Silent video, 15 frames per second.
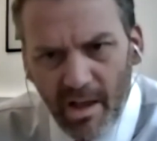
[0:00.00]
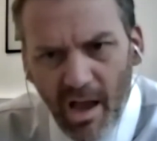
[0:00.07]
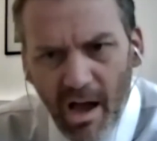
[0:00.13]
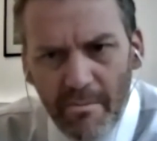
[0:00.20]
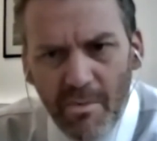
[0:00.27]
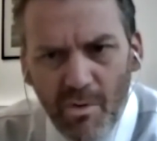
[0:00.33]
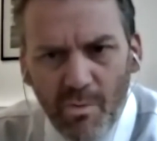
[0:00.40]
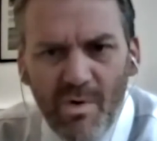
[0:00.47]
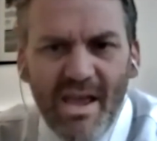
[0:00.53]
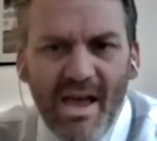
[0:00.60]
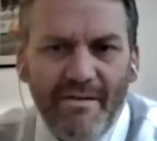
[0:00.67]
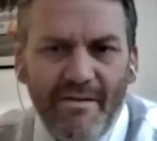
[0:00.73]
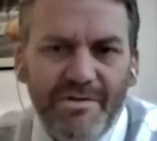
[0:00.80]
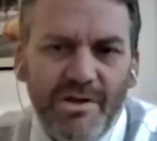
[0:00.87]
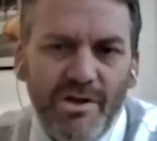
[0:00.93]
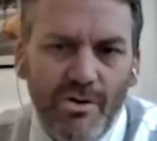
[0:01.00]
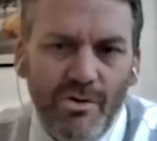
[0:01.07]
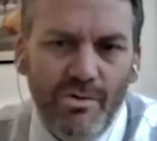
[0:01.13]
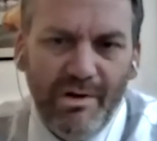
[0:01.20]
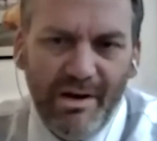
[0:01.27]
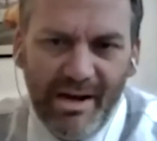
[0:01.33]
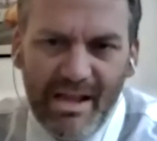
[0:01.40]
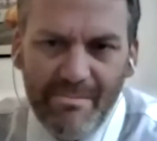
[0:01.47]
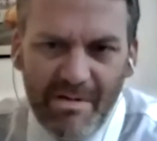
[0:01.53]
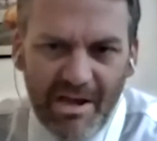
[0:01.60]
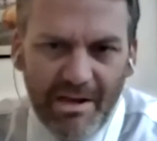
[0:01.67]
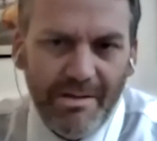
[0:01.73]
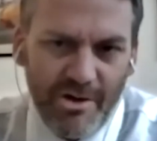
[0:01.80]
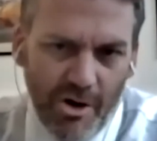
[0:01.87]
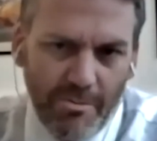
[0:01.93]
we have to limit
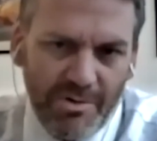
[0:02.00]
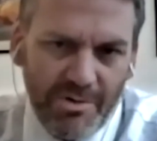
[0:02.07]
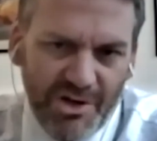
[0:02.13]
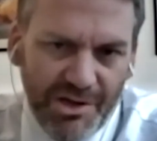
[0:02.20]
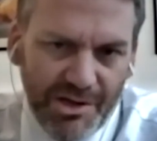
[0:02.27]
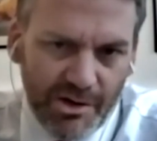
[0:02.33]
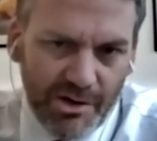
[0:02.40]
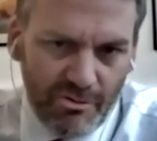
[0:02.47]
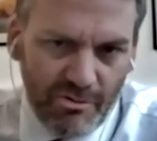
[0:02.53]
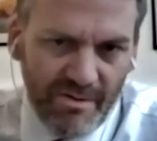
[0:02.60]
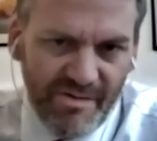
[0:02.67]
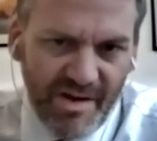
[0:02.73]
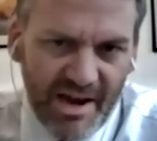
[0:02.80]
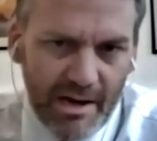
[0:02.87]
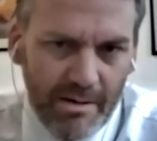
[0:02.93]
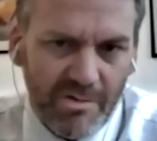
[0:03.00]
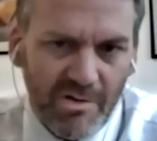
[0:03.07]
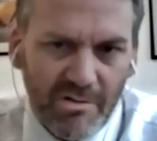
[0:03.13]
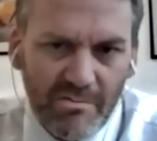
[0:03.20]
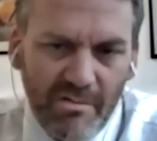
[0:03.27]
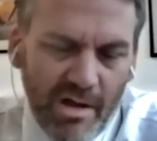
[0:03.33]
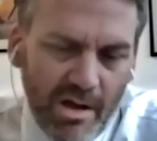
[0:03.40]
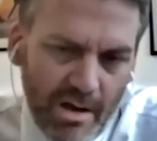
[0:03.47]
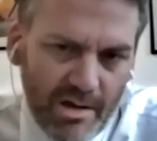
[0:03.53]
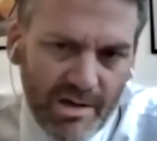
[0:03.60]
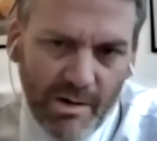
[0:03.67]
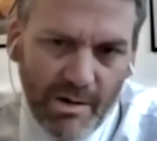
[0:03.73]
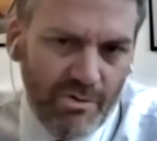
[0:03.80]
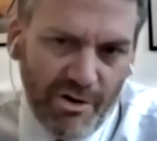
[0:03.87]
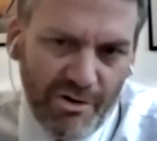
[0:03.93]
the options that are available. So
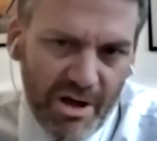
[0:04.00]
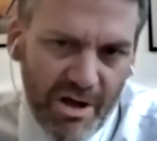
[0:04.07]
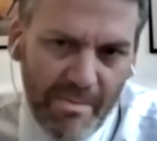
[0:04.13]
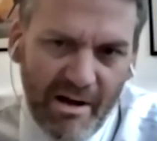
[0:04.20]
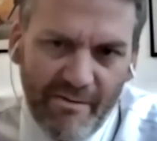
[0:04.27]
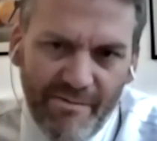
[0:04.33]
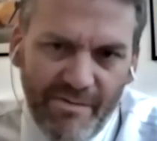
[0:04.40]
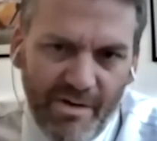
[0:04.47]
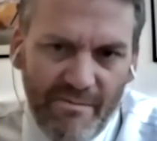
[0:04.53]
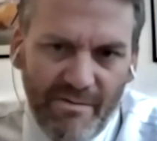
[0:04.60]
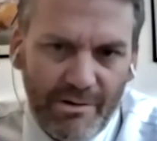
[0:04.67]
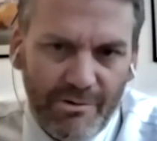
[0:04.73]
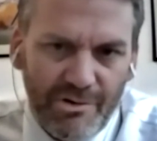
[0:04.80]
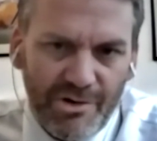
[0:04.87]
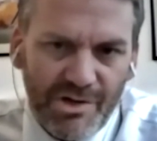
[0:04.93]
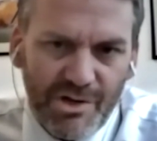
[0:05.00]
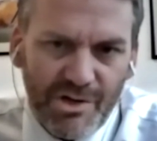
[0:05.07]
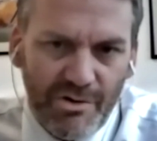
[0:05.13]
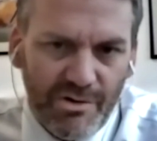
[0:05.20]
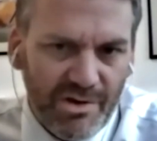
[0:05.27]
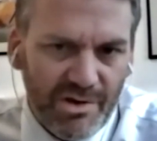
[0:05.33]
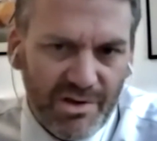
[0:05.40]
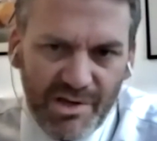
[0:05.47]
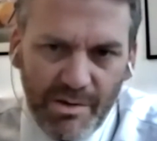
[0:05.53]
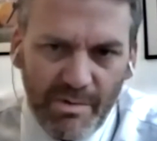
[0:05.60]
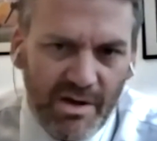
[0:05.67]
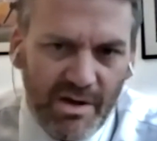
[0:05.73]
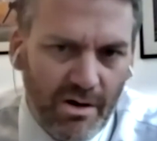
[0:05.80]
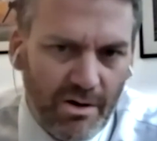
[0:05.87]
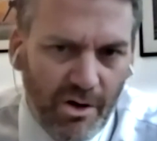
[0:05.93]
we're only about 500 students, so we
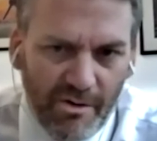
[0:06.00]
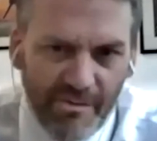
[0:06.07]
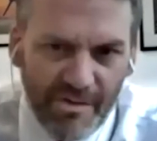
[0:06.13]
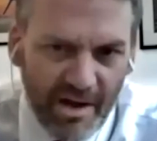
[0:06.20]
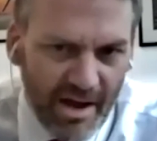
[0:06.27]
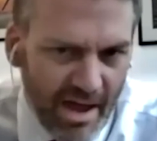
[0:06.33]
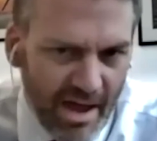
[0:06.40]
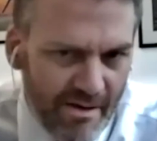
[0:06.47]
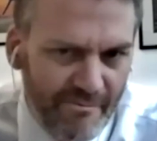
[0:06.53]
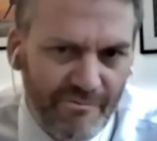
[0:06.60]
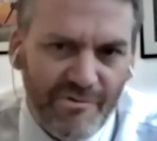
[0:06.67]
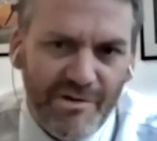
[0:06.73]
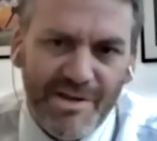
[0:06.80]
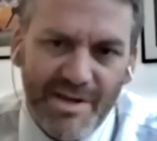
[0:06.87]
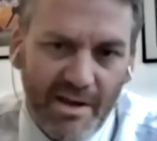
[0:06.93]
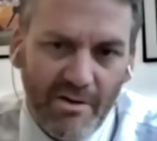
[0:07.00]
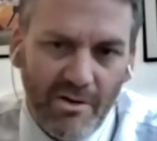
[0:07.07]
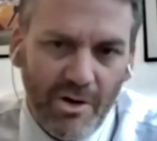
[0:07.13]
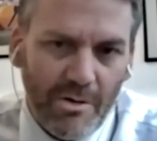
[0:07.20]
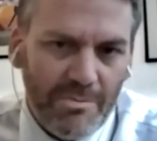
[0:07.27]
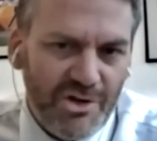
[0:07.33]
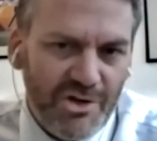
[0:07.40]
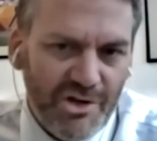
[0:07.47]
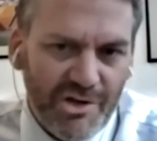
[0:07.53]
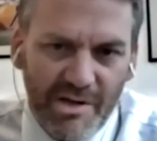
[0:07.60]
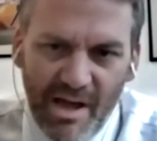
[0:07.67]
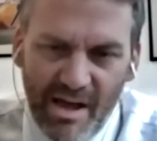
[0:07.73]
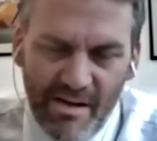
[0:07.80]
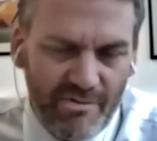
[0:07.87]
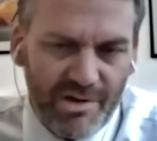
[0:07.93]
can't offer every single option to
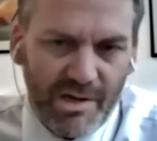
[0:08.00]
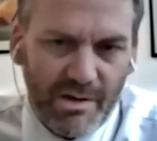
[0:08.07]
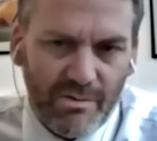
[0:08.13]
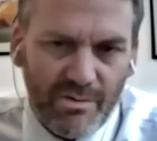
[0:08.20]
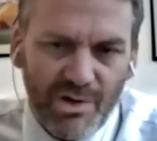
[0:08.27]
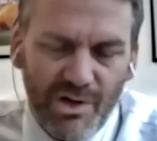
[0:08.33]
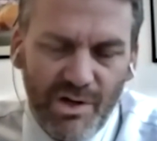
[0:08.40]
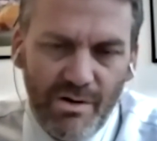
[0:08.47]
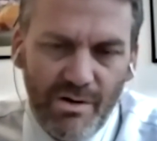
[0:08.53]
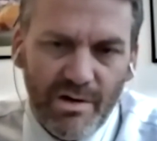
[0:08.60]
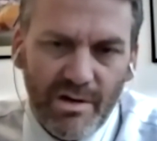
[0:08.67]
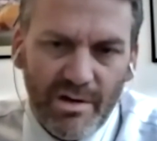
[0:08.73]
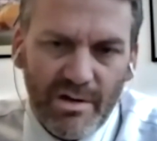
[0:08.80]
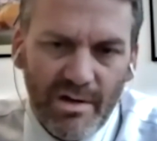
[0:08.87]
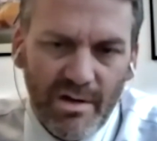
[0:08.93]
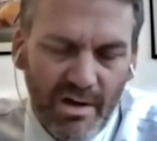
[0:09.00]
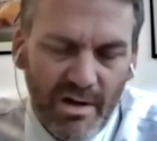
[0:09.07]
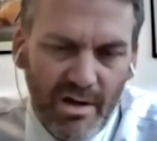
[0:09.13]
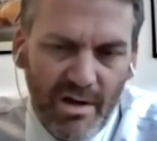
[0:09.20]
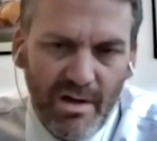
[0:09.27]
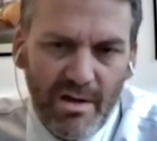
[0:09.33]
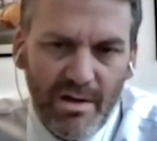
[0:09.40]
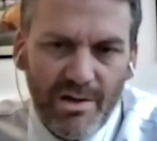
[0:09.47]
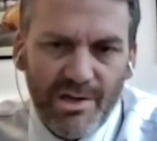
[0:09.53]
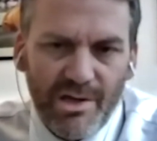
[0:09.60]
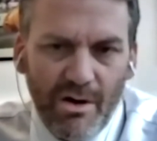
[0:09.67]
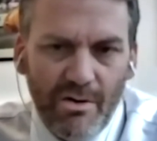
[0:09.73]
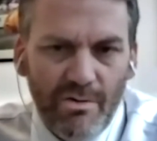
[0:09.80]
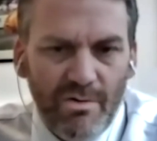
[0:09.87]
every single student. So